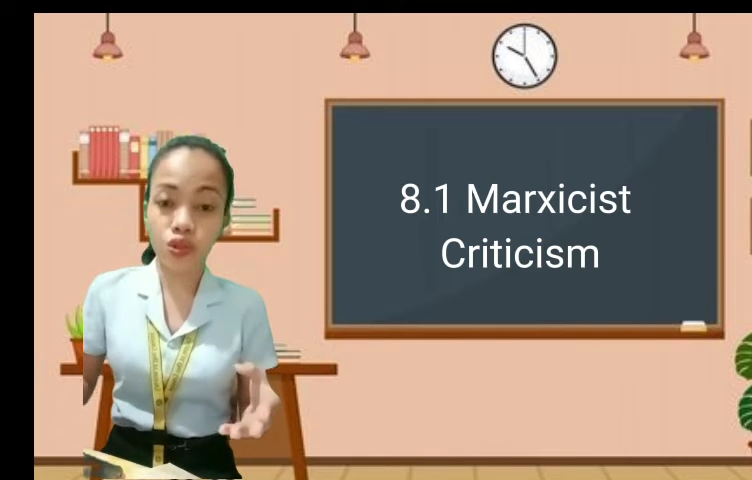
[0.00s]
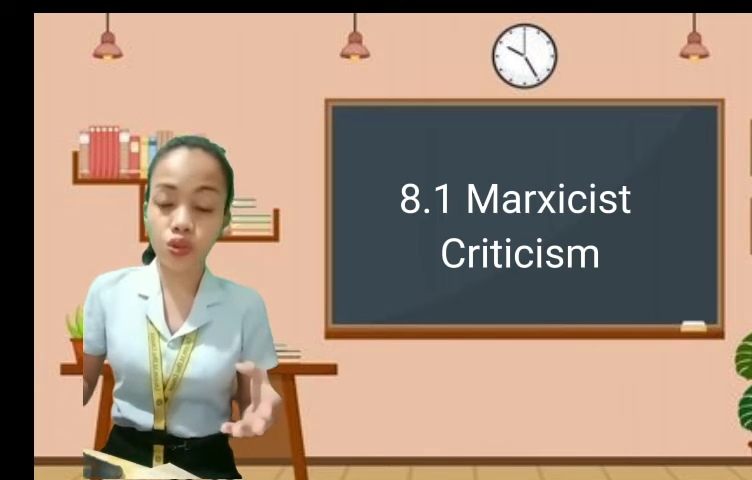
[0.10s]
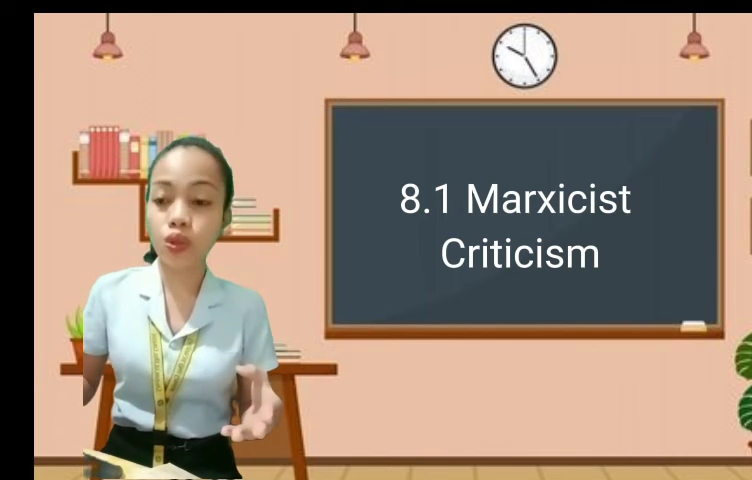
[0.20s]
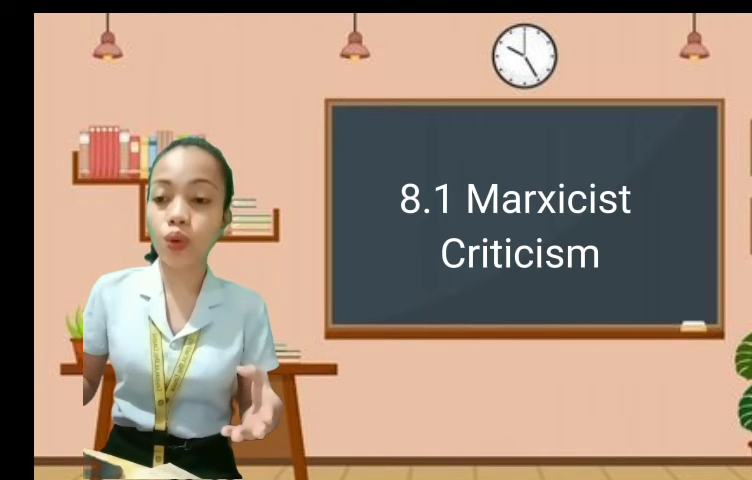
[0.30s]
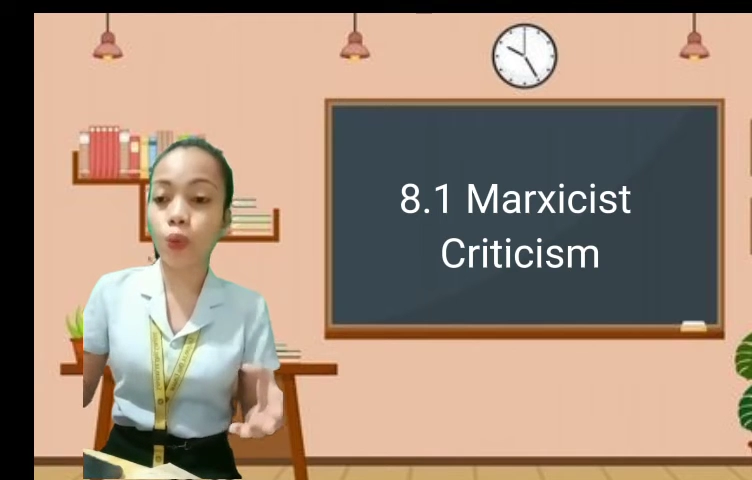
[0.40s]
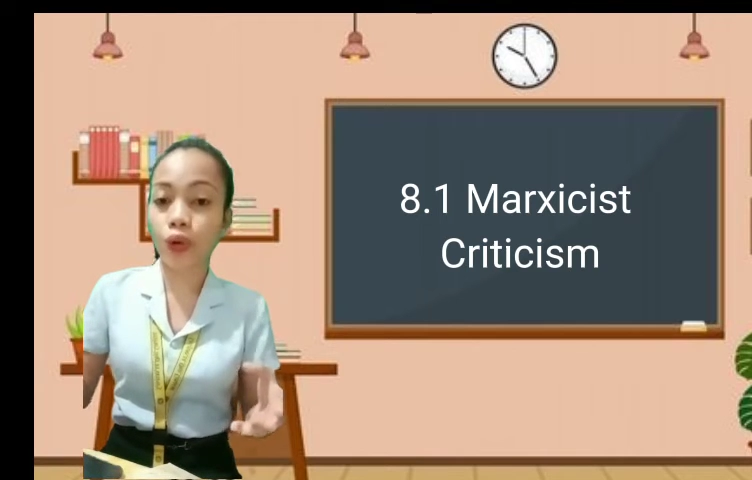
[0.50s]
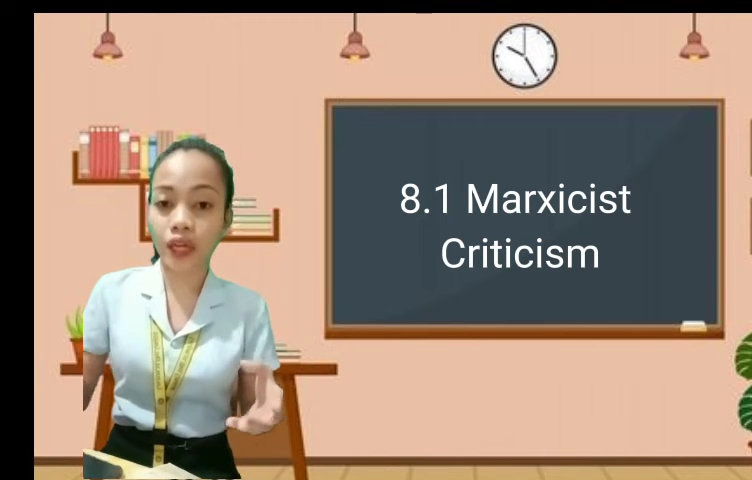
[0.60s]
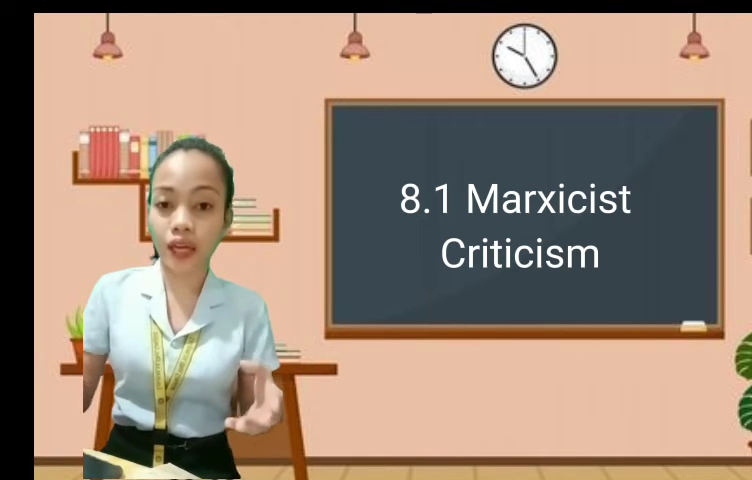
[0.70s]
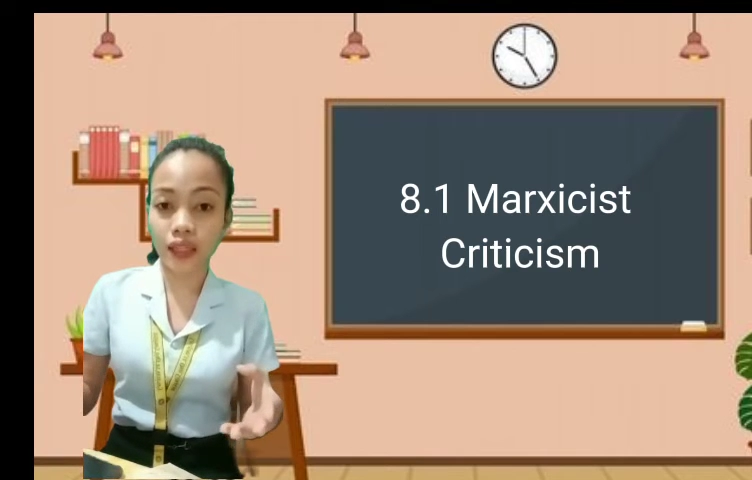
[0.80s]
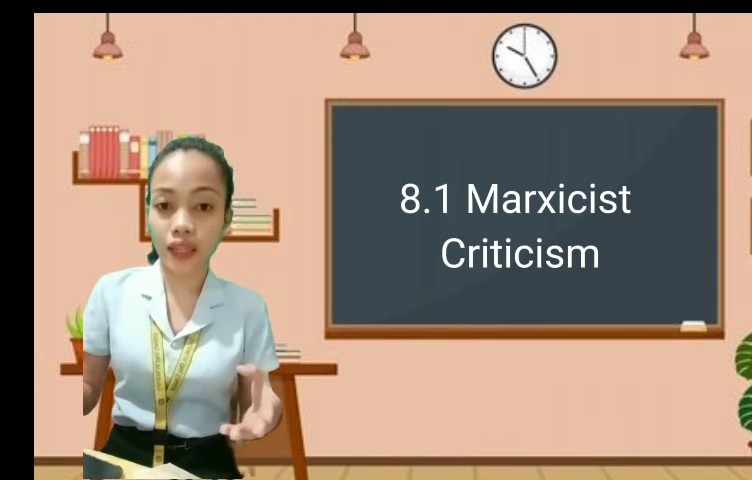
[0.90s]
to the
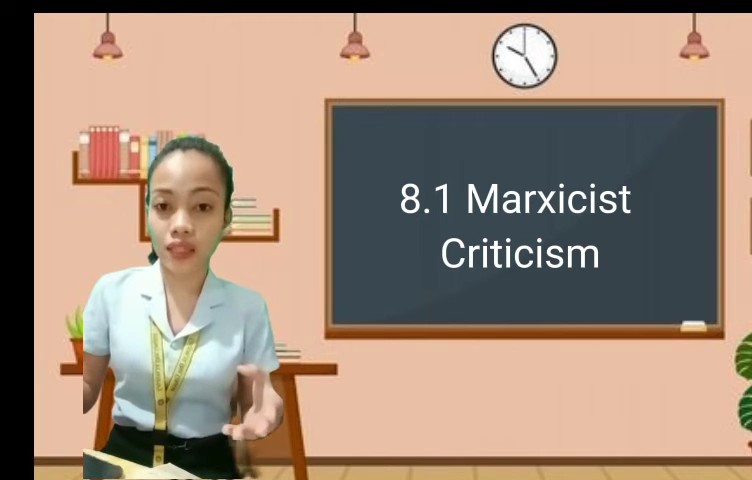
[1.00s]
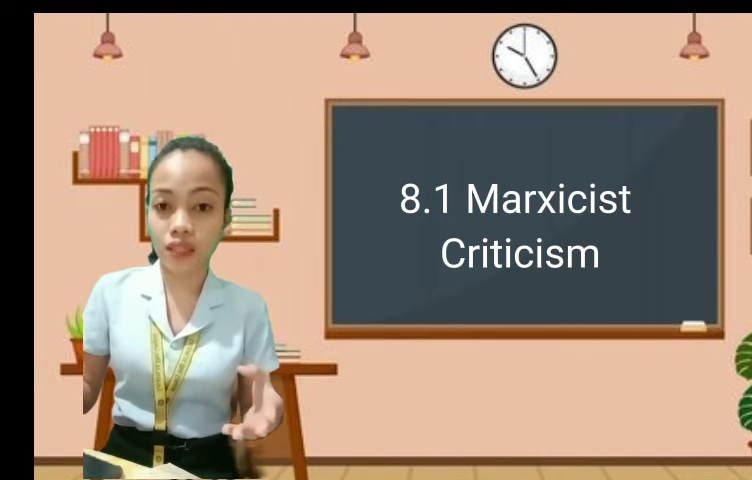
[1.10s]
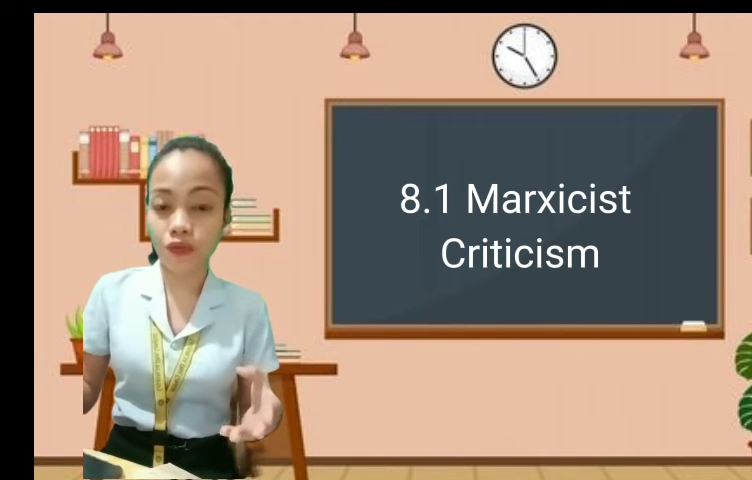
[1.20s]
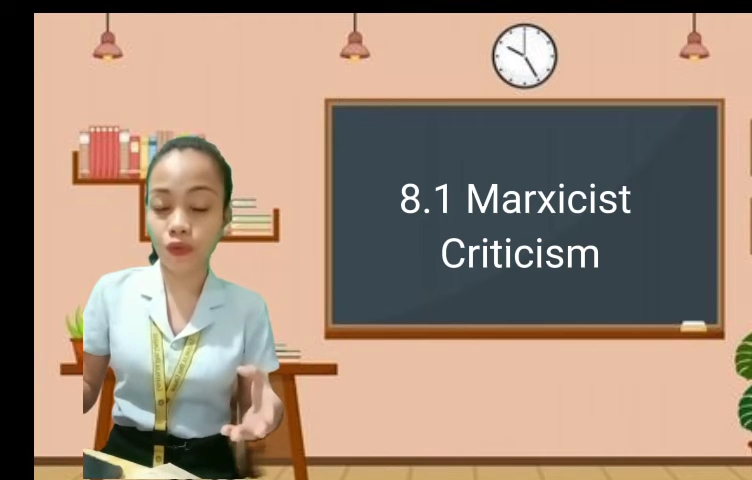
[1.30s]
working class